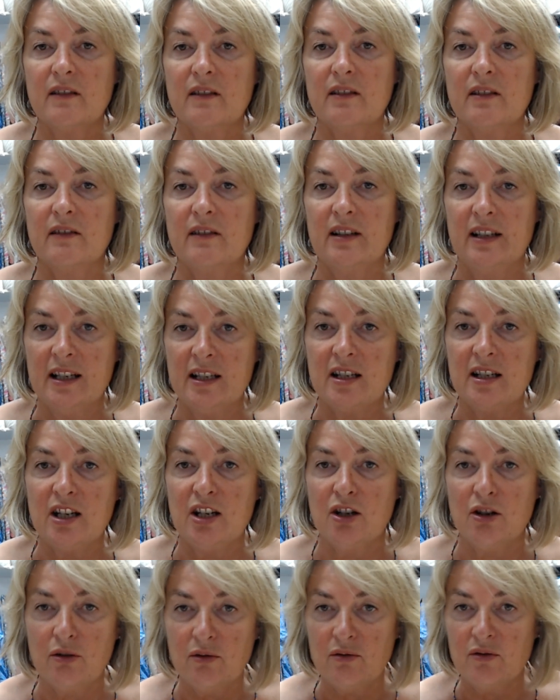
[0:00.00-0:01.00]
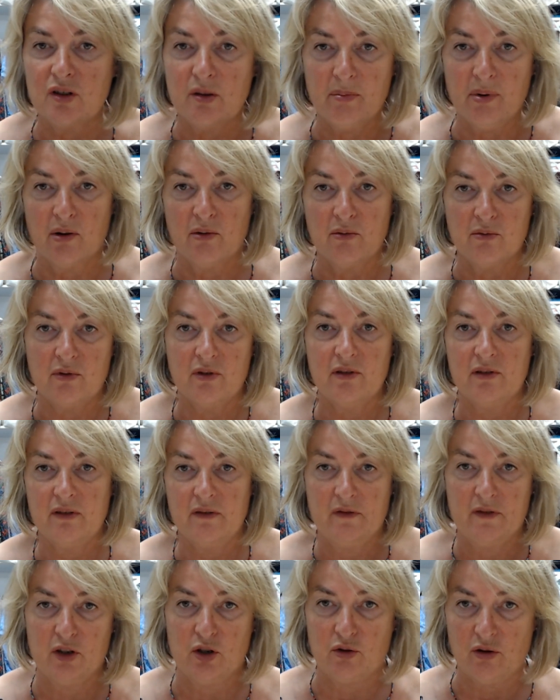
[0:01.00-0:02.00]
Lizzie used the bulk
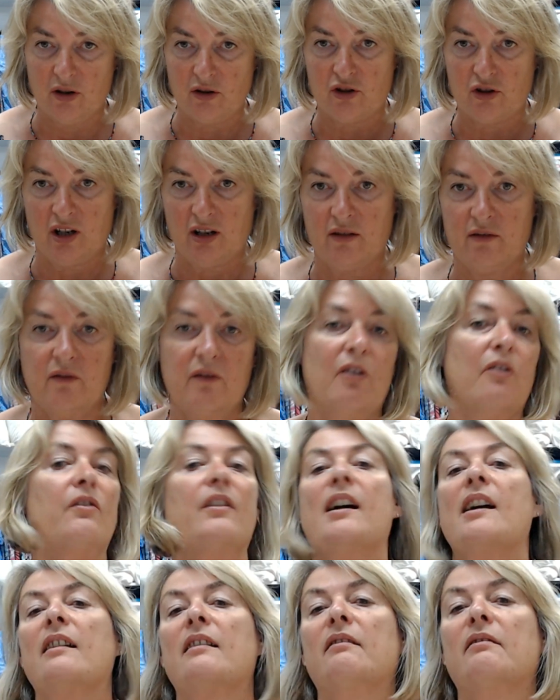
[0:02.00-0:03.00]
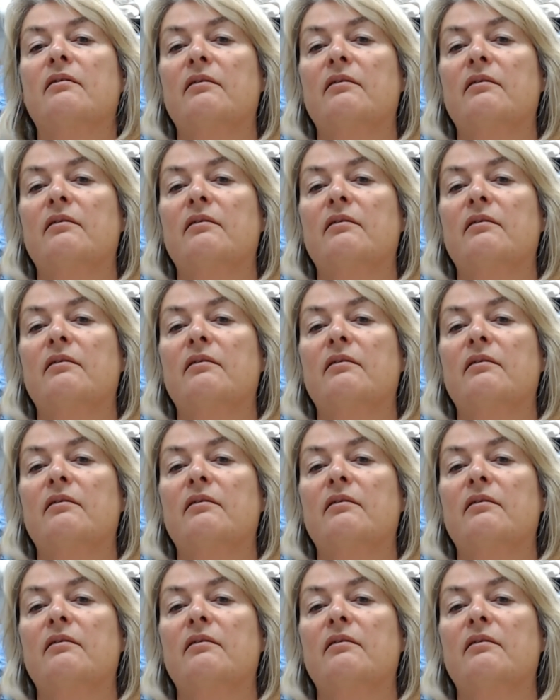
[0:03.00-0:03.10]
for structure on that